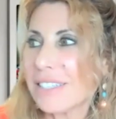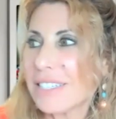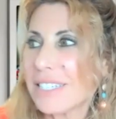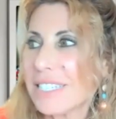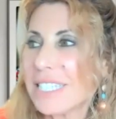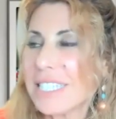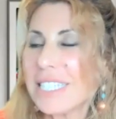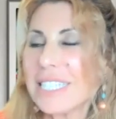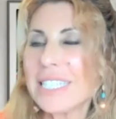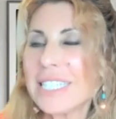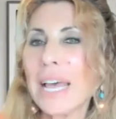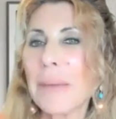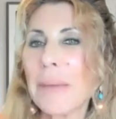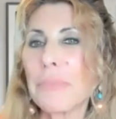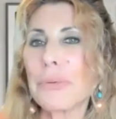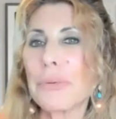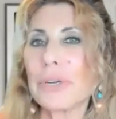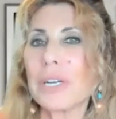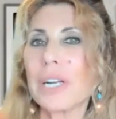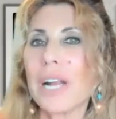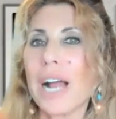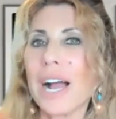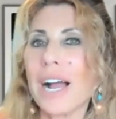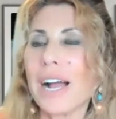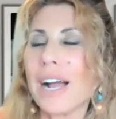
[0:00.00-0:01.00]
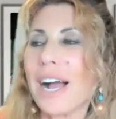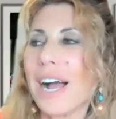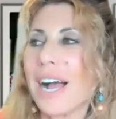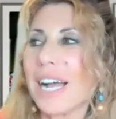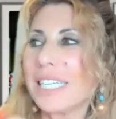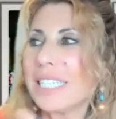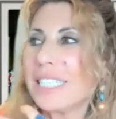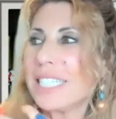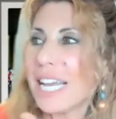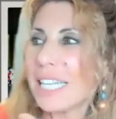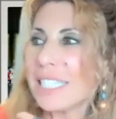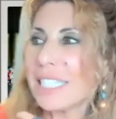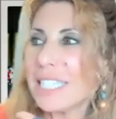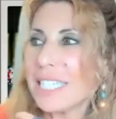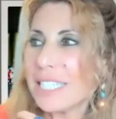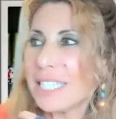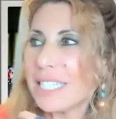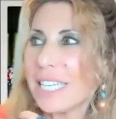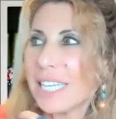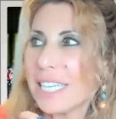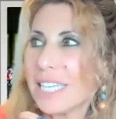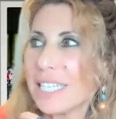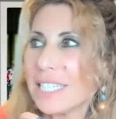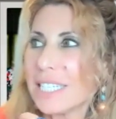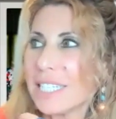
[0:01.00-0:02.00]
separate
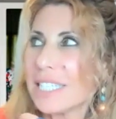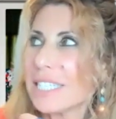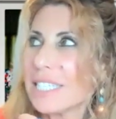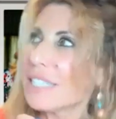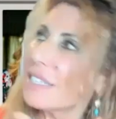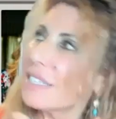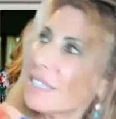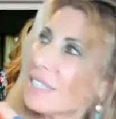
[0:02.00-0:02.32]
identities